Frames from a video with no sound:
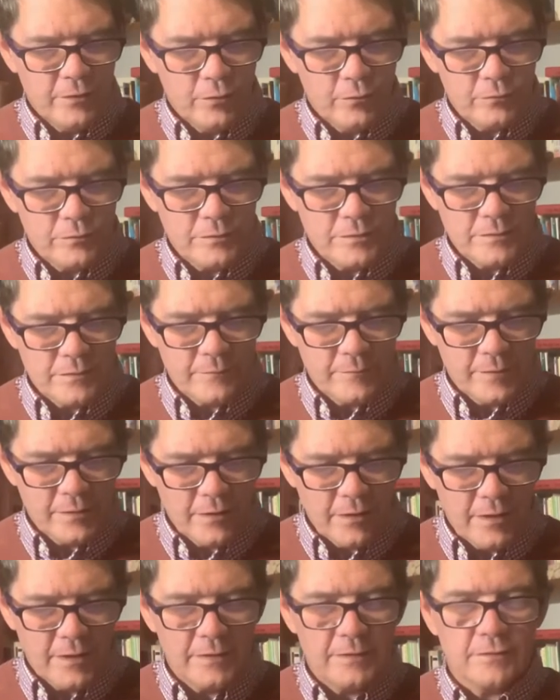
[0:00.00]
altars of the
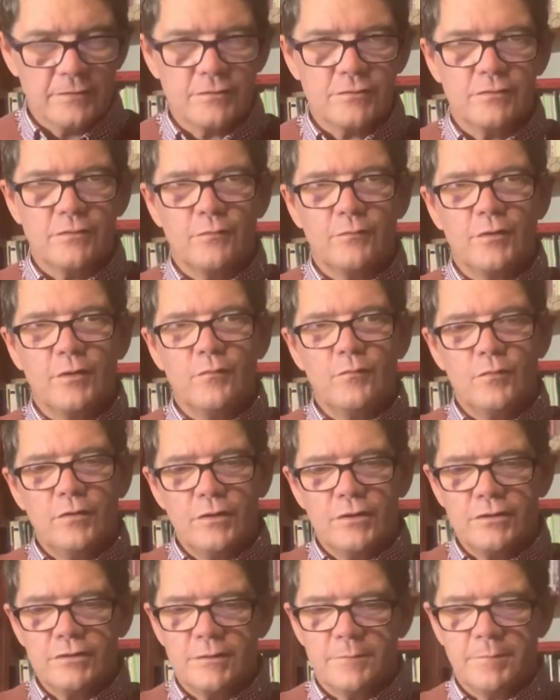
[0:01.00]
idols that we're
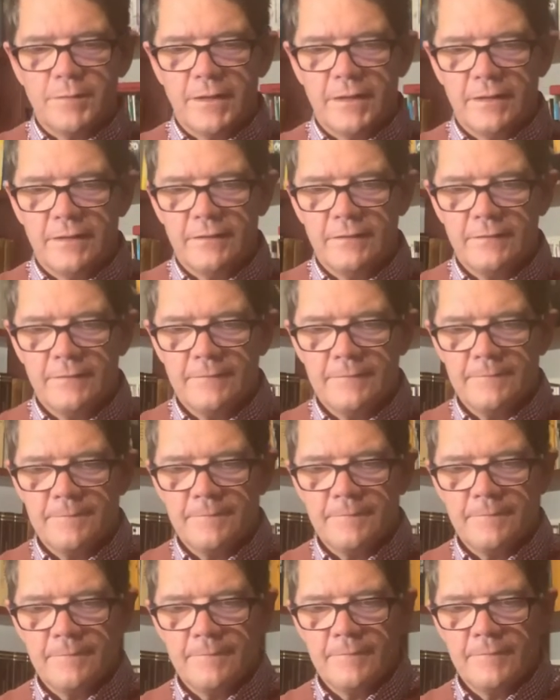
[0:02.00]
worshipping.
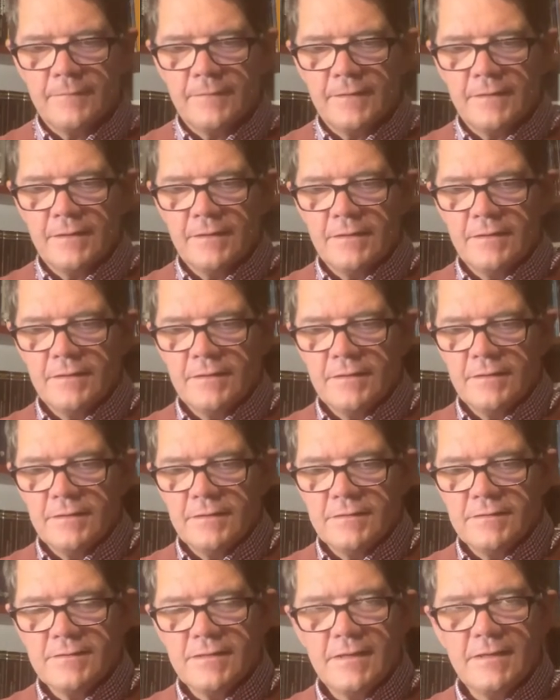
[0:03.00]

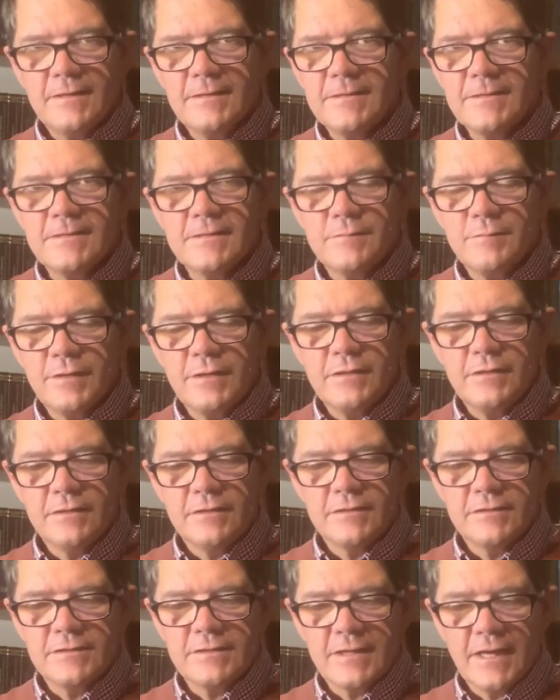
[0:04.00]
Sin and
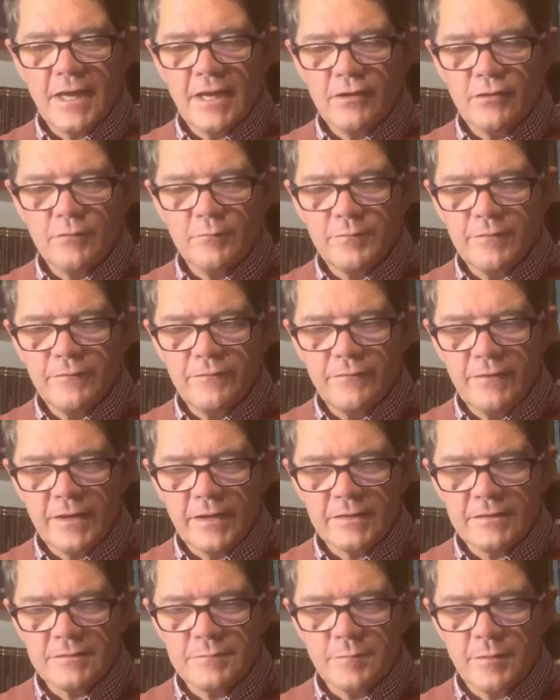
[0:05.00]
disobedience cannot be
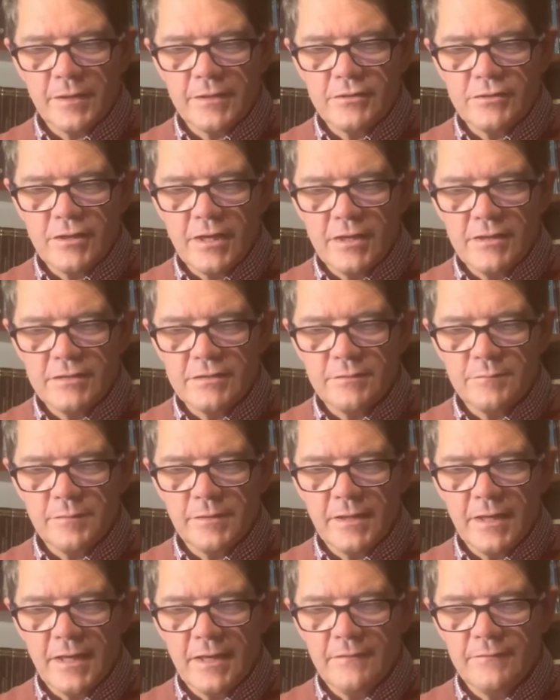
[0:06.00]
fixed by changing
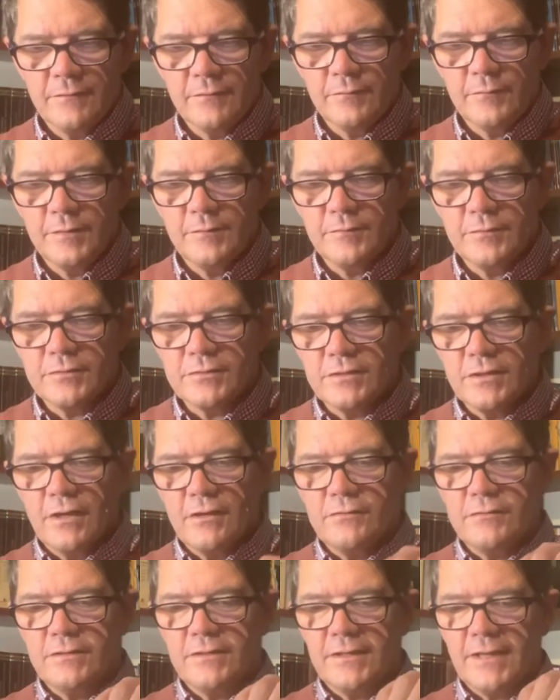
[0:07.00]
behaviour. We must
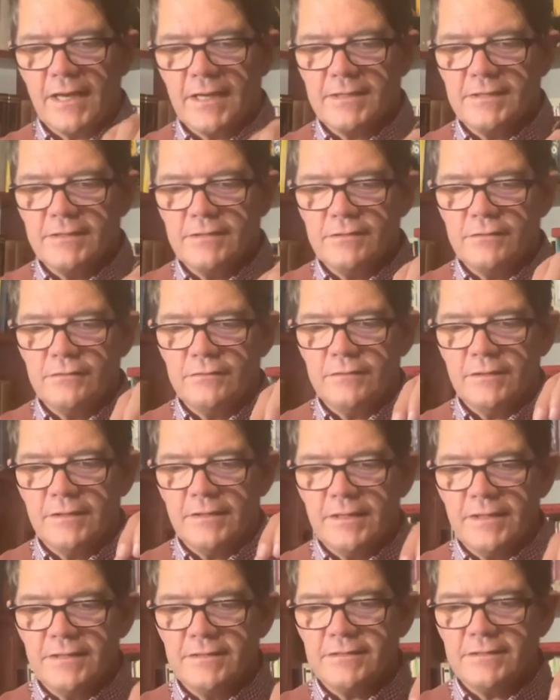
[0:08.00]
go to the attitude that
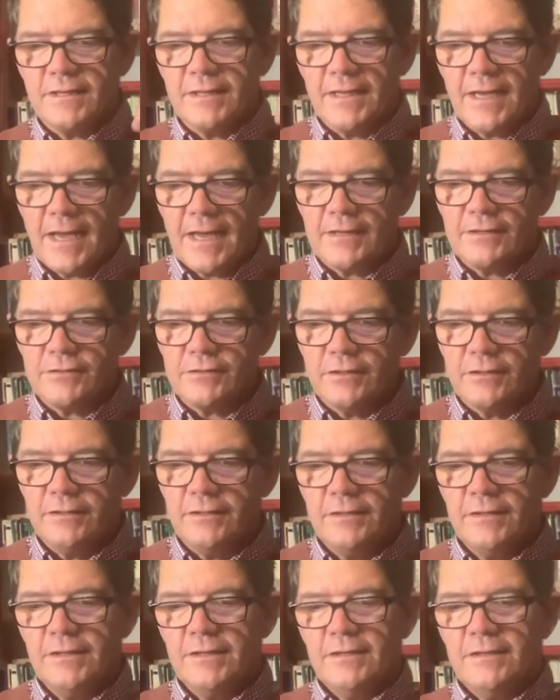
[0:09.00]
leads to the action,
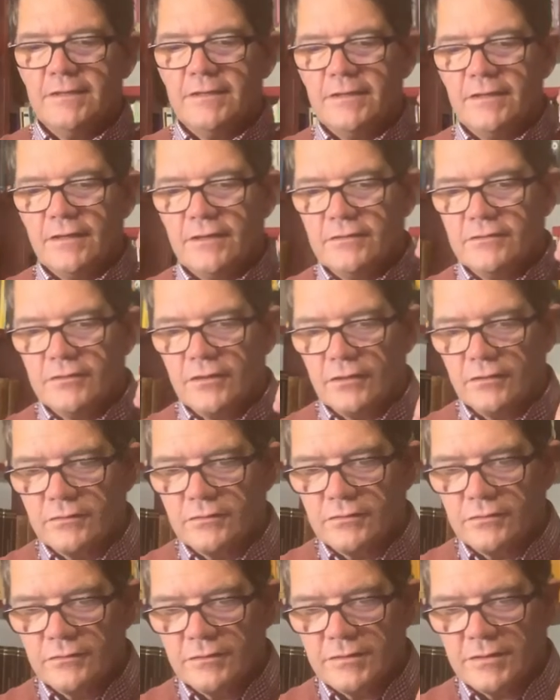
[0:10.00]
the
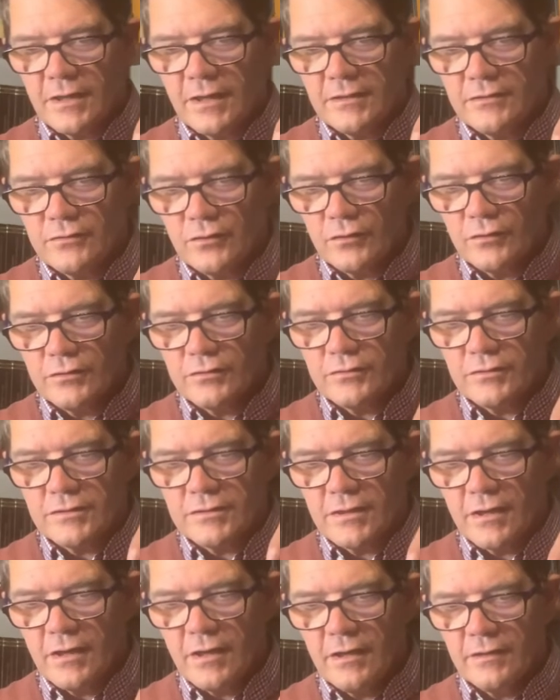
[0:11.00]
adulterous, idolatrous
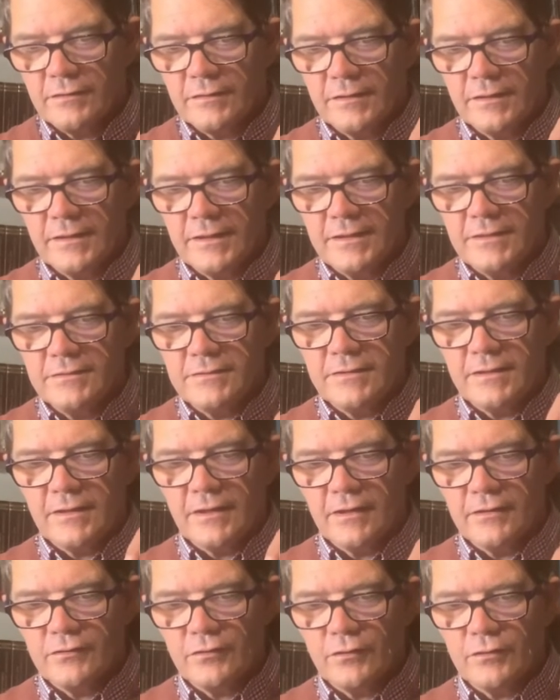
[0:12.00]
heart that leads to the
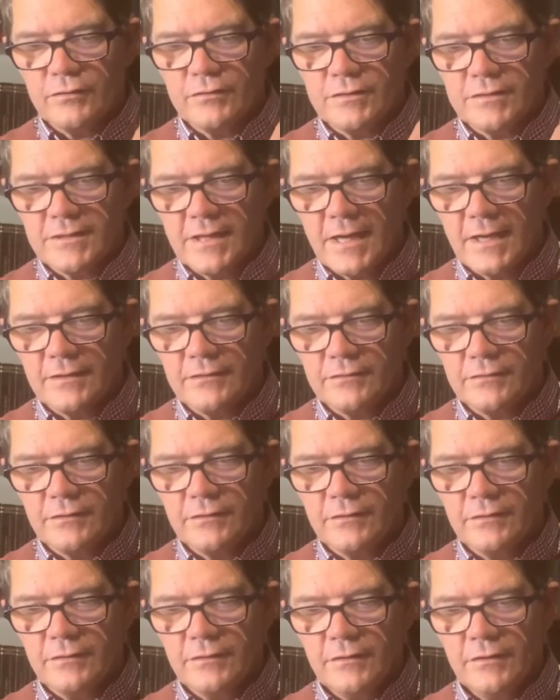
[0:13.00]
idolatrous
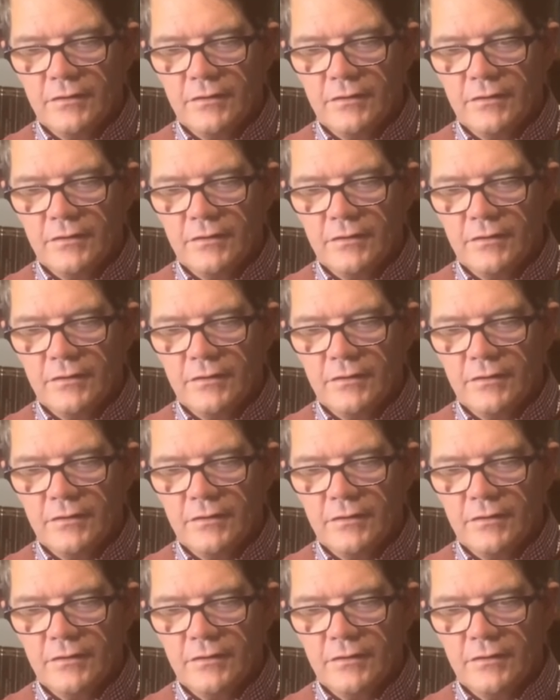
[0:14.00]
action.